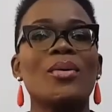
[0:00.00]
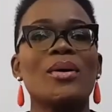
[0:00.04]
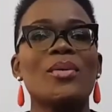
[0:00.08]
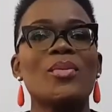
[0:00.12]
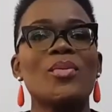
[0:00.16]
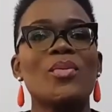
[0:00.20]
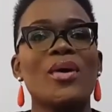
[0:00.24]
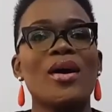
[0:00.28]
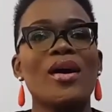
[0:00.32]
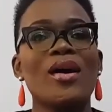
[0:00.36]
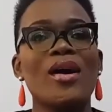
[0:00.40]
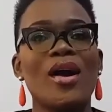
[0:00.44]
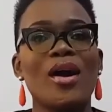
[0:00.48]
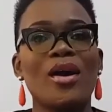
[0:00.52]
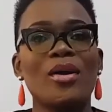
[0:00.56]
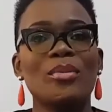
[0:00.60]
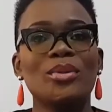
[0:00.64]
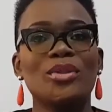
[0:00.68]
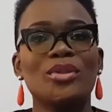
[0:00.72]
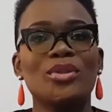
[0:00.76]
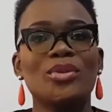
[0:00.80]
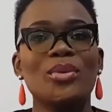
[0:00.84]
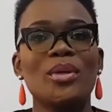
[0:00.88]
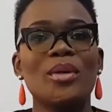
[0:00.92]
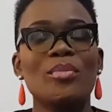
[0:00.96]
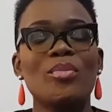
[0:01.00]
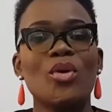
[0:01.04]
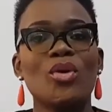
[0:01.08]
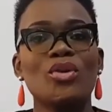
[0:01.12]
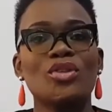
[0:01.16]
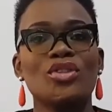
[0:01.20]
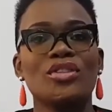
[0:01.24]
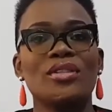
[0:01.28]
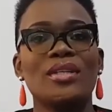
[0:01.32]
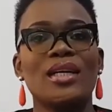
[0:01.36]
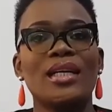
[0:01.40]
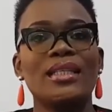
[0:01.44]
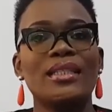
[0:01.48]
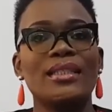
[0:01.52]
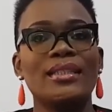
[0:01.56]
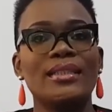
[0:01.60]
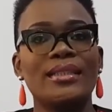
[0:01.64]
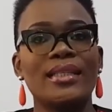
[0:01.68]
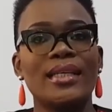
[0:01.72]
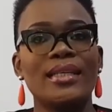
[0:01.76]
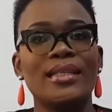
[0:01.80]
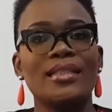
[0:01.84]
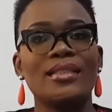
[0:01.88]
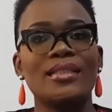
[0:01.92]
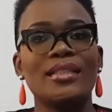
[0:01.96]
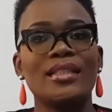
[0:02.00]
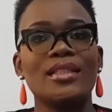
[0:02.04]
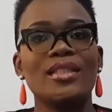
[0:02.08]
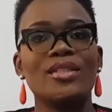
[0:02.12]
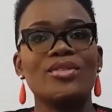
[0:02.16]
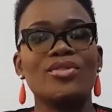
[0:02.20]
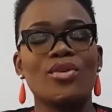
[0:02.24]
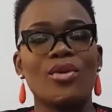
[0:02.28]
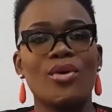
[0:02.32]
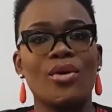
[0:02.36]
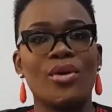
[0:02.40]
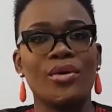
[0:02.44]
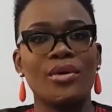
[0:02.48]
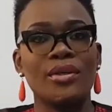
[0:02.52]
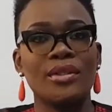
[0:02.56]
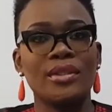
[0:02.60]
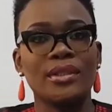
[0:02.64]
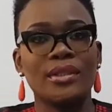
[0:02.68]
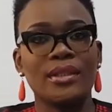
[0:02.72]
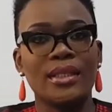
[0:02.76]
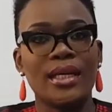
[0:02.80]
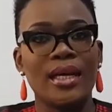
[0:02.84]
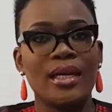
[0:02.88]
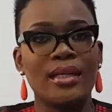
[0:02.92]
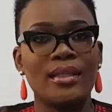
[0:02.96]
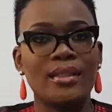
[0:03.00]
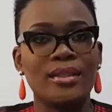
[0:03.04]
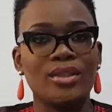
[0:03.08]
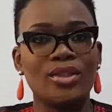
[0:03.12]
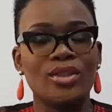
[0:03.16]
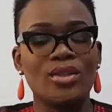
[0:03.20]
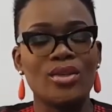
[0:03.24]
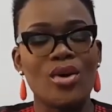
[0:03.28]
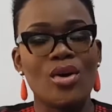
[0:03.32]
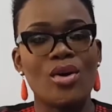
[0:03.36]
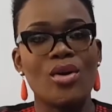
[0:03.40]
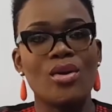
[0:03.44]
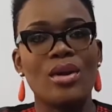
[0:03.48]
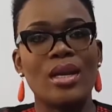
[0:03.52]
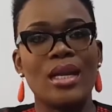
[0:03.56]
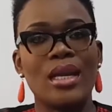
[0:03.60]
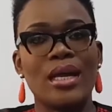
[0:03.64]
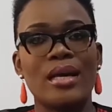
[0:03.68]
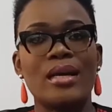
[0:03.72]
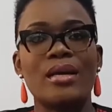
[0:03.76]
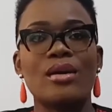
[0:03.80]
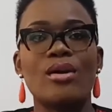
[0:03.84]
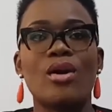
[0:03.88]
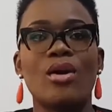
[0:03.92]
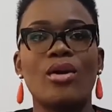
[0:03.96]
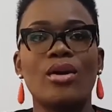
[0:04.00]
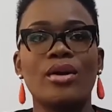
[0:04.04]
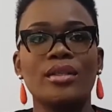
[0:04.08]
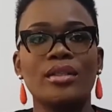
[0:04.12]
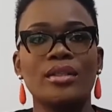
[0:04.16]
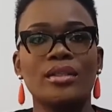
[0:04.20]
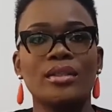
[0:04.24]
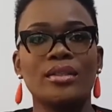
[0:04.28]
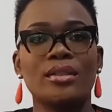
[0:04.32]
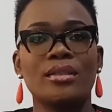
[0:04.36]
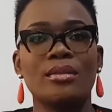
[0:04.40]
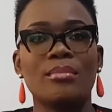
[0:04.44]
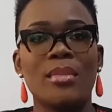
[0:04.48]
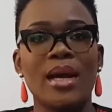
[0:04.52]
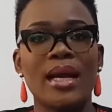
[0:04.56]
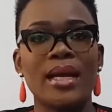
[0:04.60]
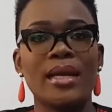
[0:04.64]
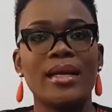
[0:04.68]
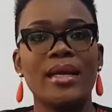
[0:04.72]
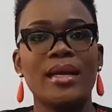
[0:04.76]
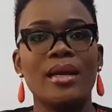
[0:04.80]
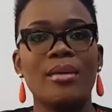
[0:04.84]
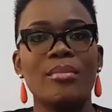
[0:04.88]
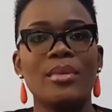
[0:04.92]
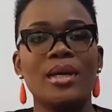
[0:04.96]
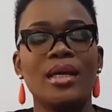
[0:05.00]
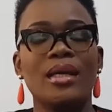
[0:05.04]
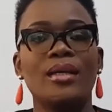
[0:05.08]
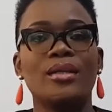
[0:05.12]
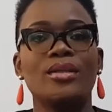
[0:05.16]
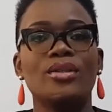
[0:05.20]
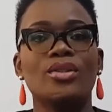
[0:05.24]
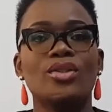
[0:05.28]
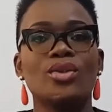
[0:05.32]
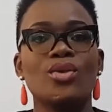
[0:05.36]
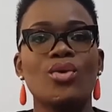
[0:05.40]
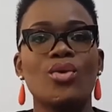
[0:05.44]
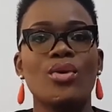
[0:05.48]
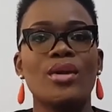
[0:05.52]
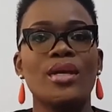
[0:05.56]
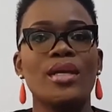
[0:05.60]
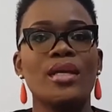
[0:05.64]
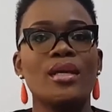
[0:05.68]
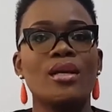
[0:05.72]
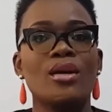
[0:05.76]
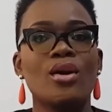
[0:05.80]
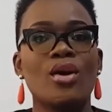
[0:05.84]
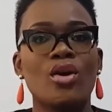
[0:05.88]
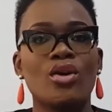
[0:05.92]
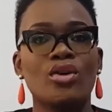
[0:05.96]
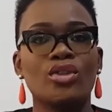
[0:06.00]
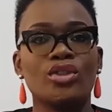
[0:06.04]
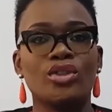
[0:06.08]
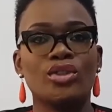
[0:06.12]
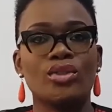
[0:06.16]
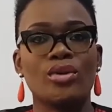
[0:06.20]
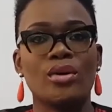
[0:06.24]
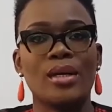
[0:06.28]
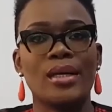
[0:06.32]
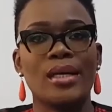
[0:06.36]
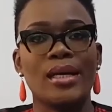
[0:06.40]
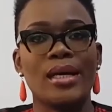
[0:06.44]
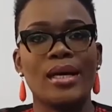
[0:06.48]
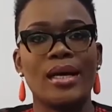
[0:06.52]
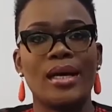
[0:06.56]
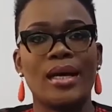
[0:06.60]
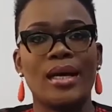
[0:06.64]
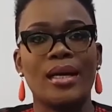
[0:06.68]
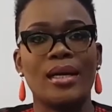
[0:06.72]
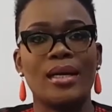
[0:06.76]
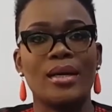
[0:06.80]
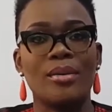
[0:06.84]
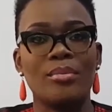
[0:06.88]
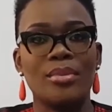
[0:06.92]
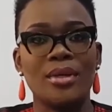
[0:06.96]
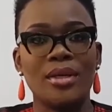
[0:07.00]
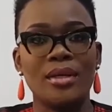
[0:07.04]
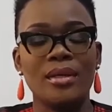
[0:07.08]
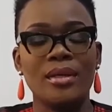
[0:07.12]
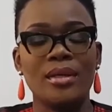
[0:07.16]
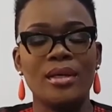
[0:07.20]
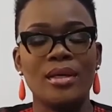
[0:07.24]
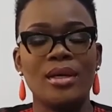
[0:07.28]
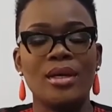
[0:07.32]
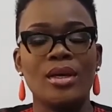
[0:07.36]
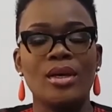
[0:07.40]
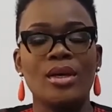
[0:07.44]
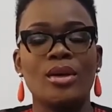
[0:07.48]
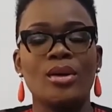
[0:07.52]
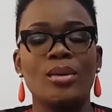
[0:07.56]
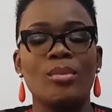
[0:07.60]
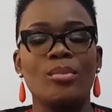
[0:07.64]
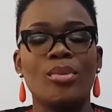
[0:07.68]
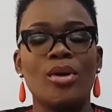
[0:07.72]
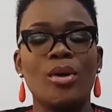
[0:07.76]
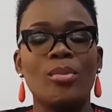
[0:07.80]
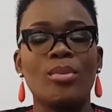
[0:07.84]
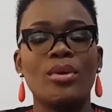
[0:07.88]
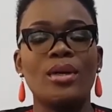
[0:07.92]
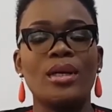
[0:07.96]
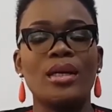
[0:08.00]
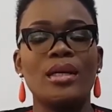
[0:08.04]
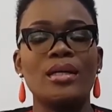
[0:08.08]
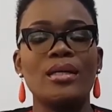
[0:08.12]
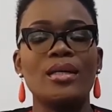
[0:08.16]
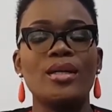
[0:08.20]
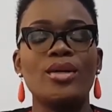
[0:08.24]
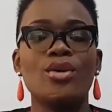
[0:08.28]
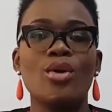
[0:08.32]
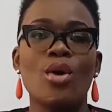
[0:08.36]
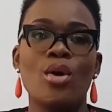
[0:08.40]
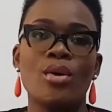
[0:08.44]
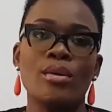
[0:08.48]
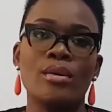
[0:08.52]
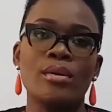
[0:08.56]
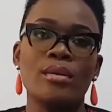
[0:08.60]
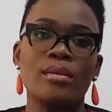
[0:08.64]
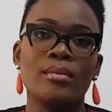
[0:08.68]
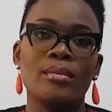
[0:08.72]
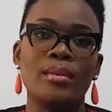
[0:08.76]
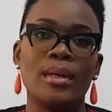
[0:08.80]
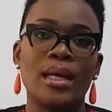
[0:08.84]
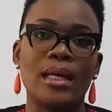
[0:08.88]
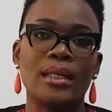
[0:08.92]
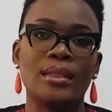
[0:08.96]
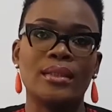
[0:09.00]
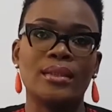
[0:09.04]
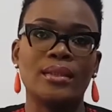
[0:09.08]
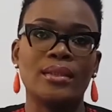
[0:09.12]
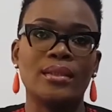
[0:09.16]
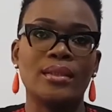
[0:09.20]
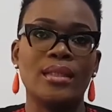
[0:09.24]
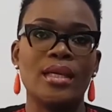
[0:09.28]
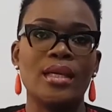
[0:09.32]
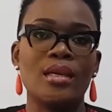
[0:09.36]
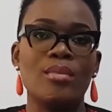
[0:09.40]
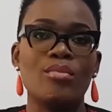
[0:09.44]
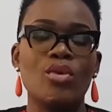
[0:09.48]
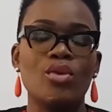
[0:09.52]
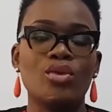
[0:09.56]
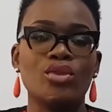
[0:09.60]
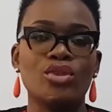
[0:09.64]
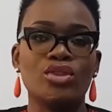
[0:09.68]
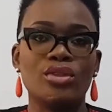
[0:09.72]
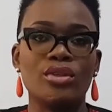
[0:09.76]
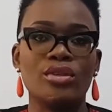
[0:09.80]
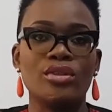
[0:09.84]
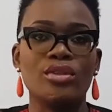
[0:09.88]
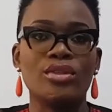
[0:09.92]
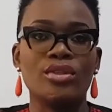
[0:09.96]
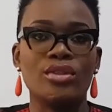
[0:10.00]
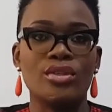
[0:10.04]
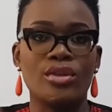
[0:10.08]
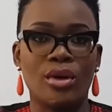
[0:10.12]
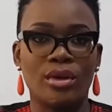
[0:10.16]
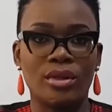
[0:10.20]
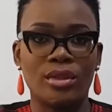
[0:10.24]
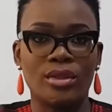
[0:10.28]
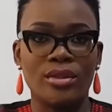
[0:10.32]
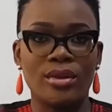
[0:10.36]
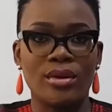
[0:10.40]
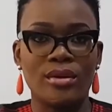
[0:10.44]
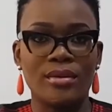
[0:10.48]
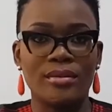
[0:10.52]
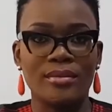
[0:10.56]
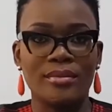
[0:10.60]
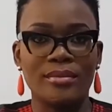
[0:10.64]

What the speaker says: and welcome to Emotional Intelligence for Christians online course. My name is Oyinkansola Alabi, popularly known as the Emotions Doctor.